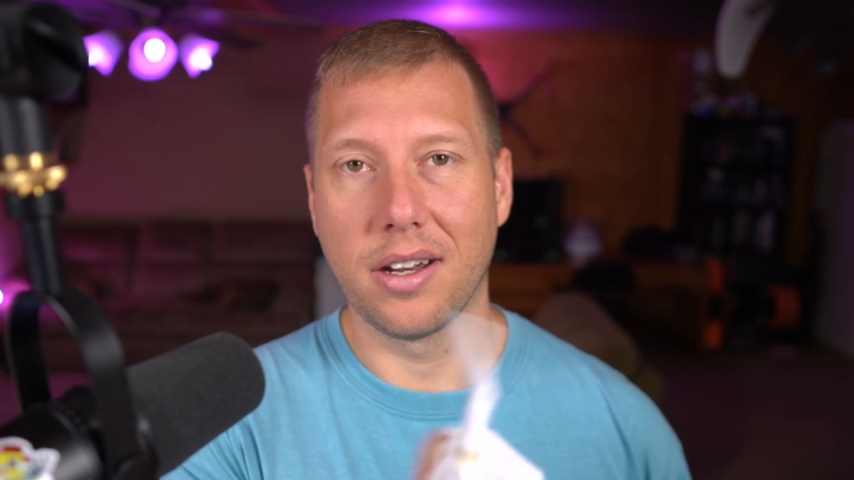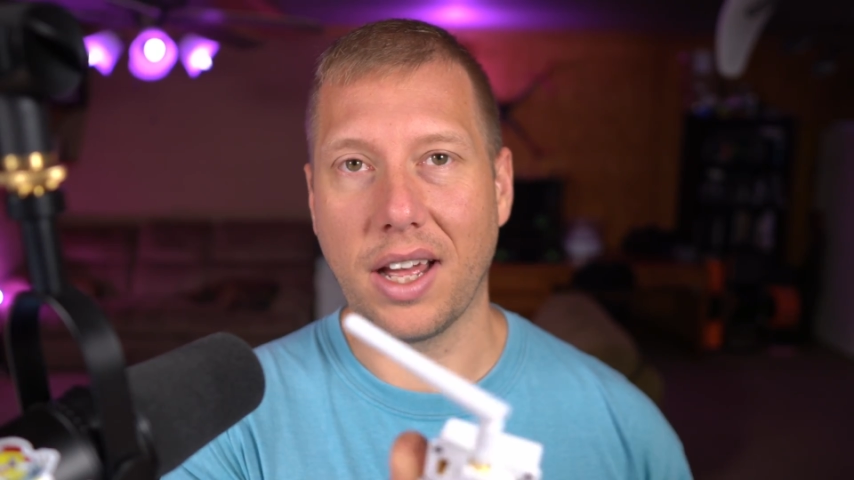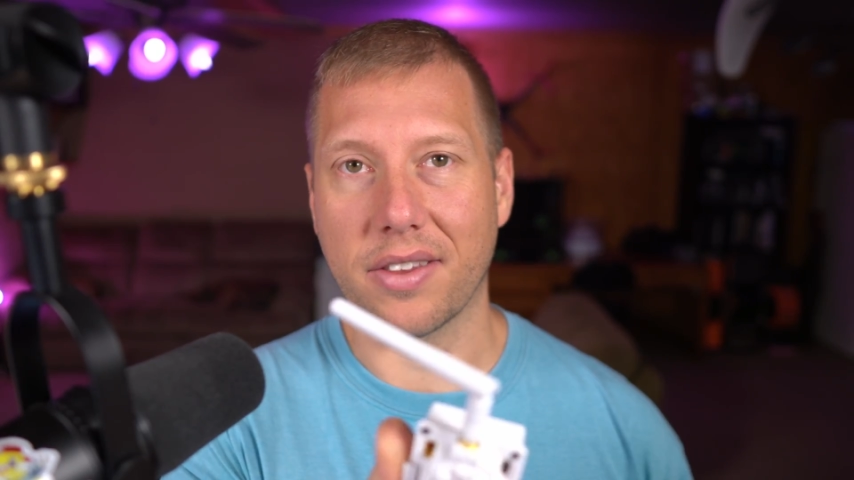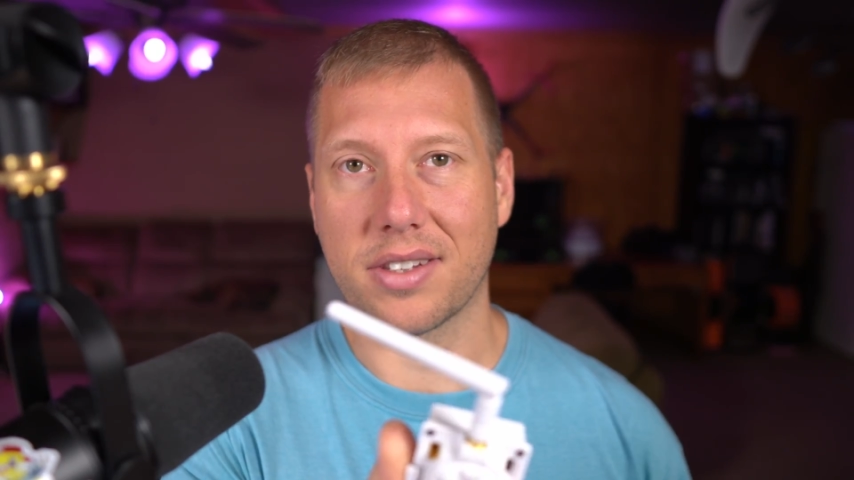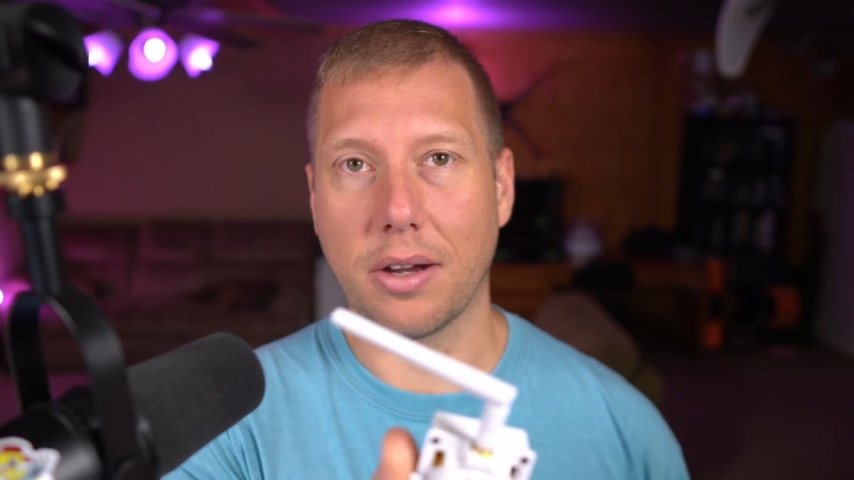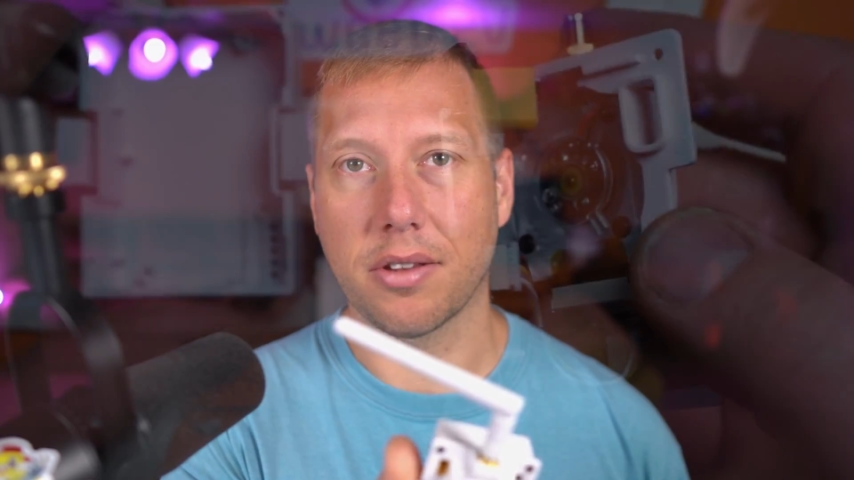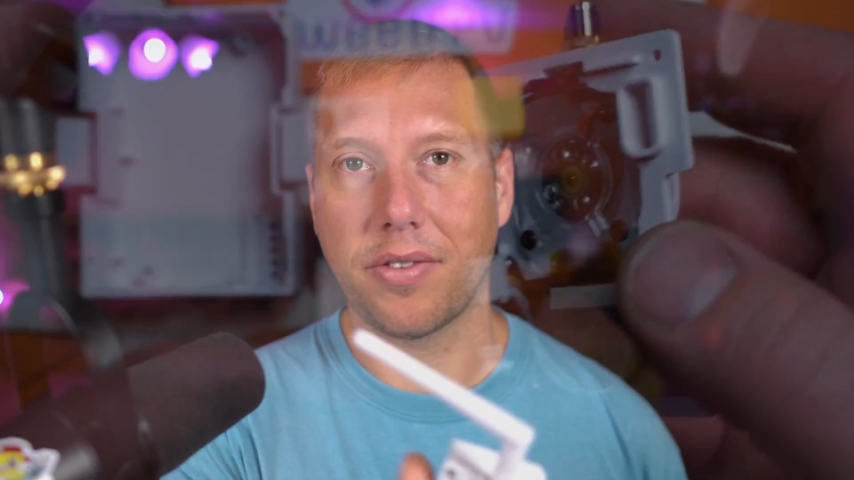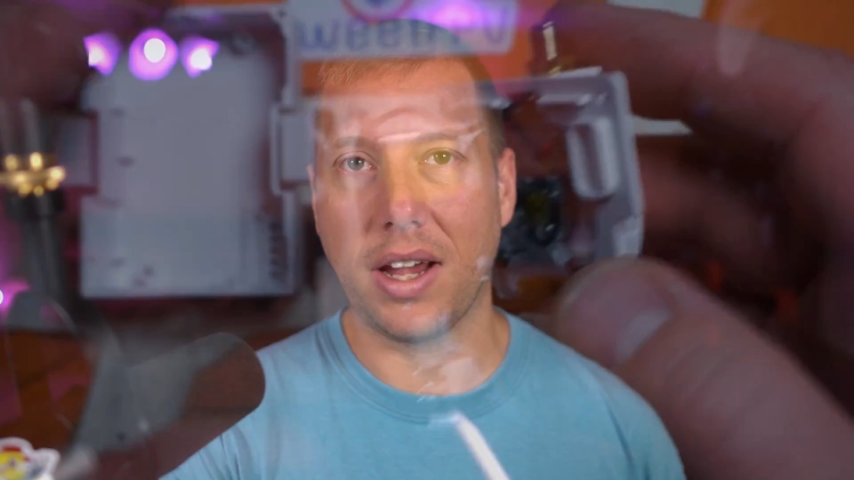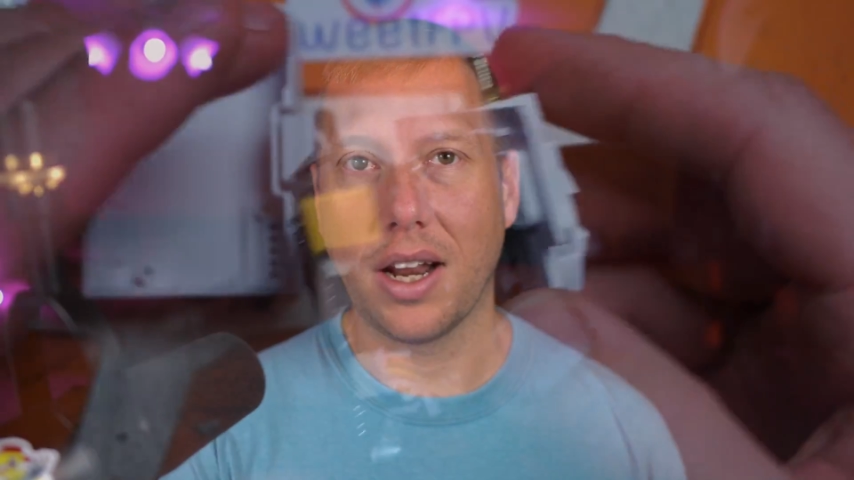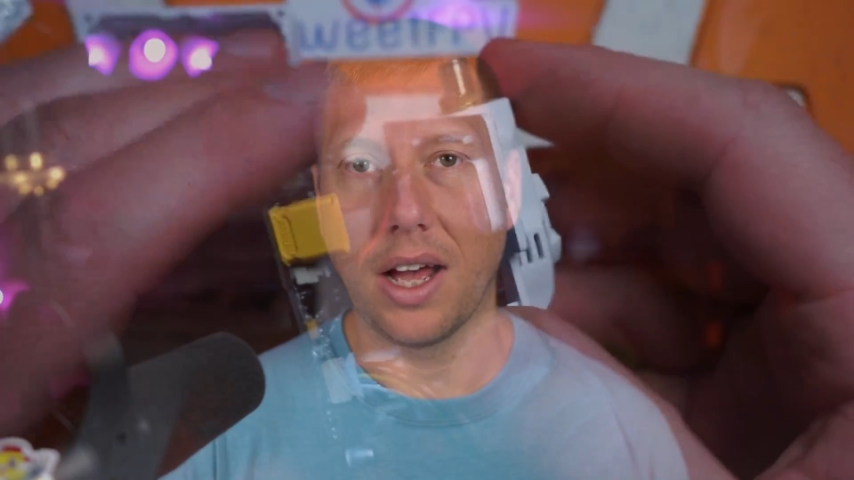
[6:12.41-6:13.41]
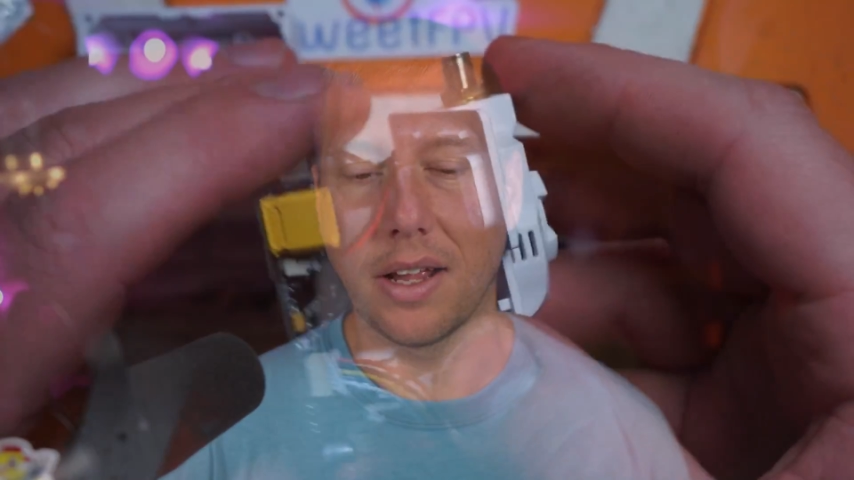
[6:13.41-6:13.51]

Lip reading: not the side with the fan on it.